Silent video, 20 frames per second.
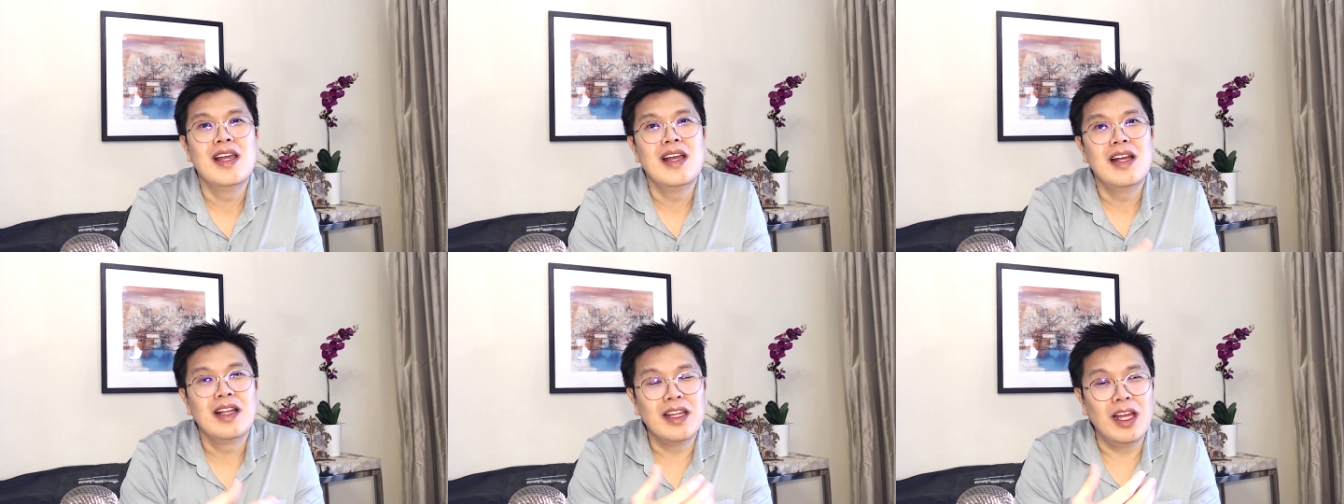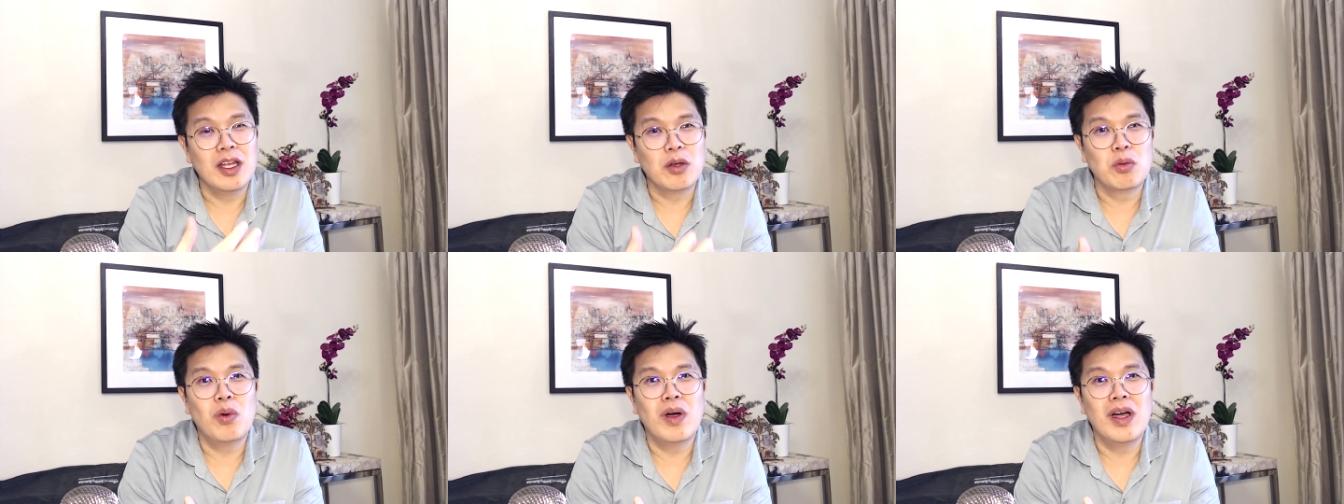
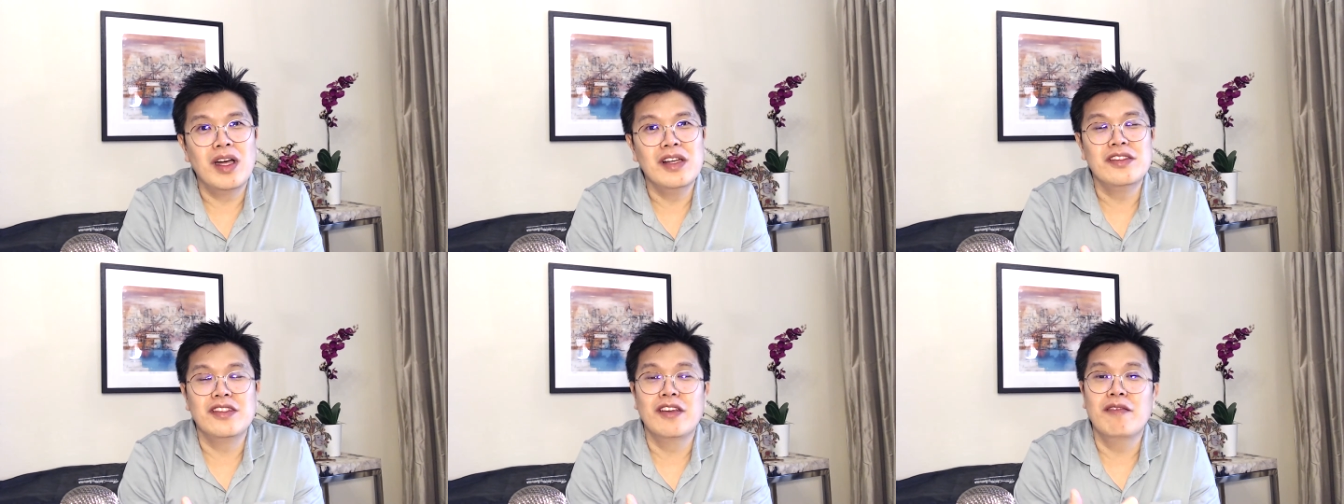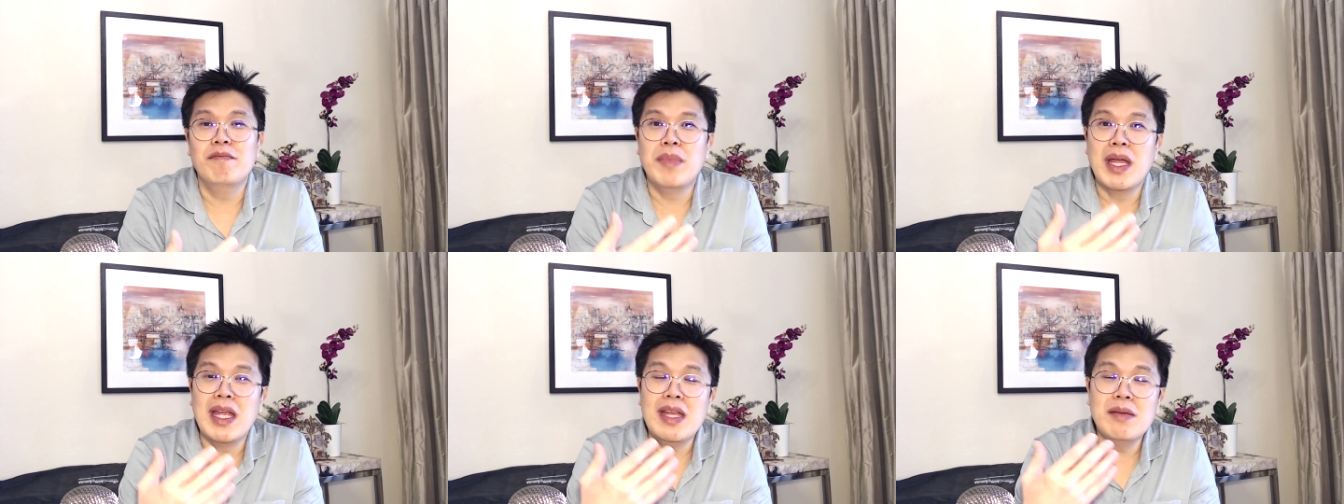Likewise, you
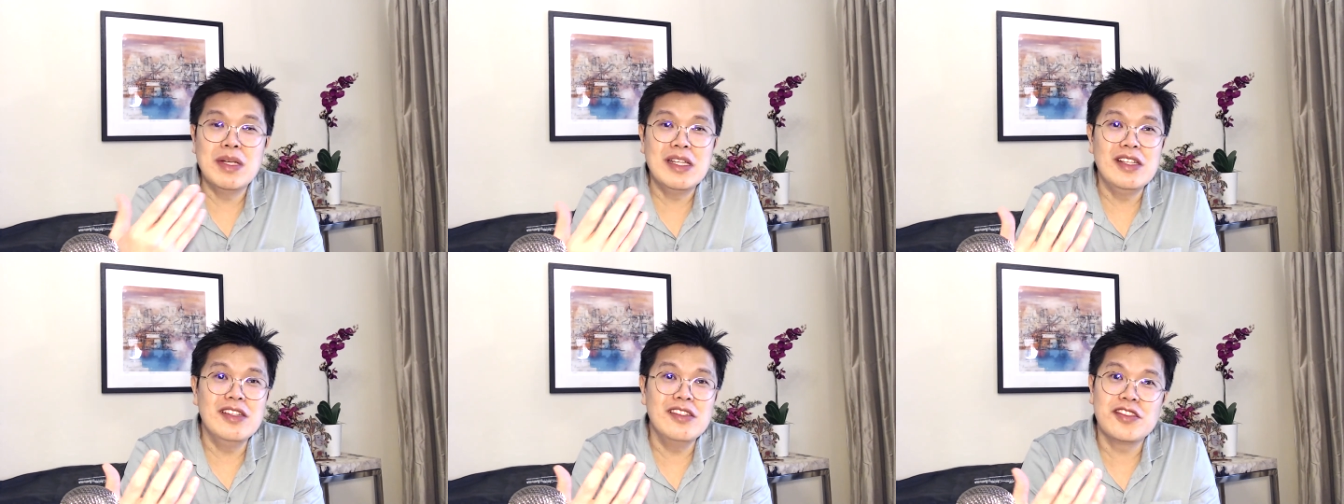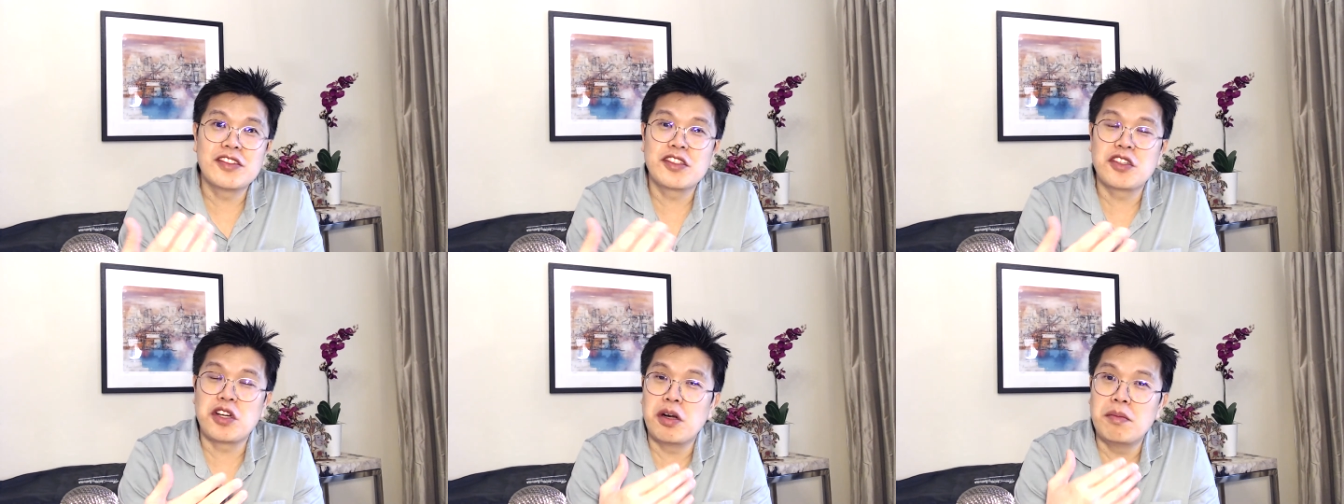have babies,
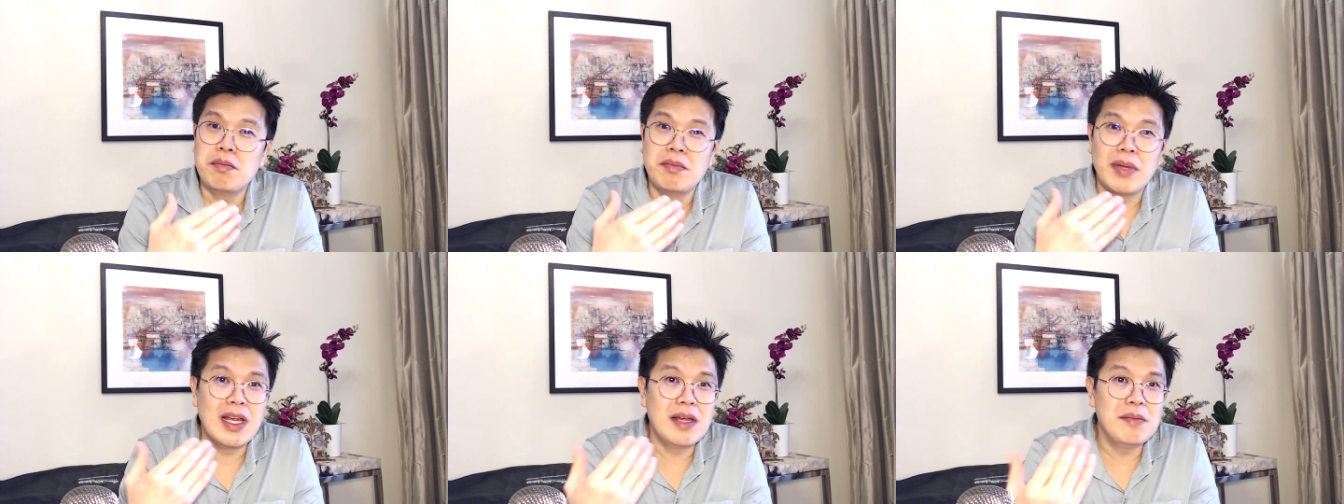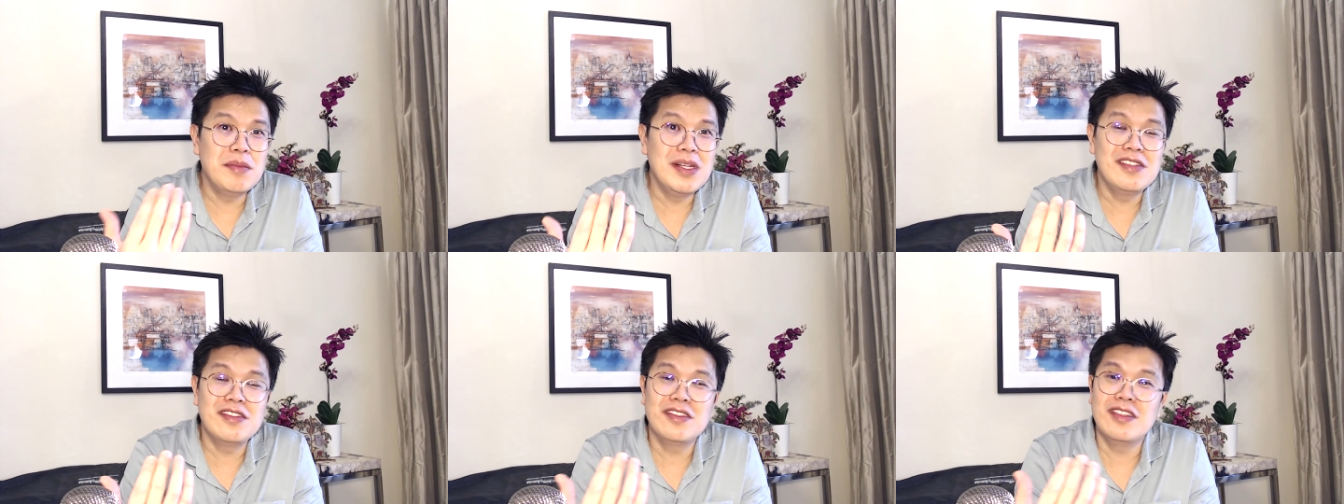term
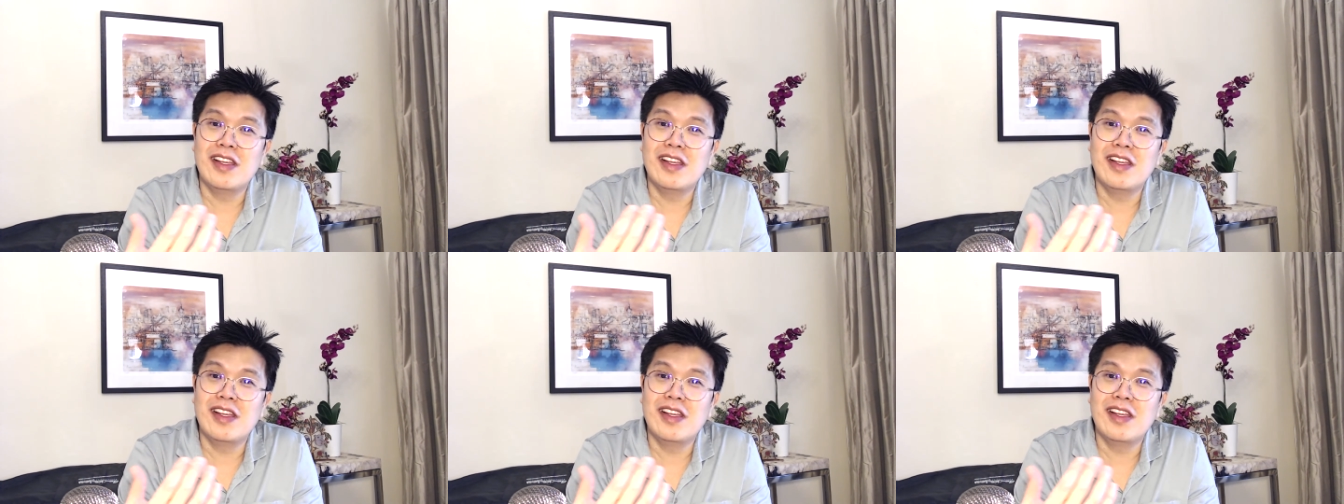babies,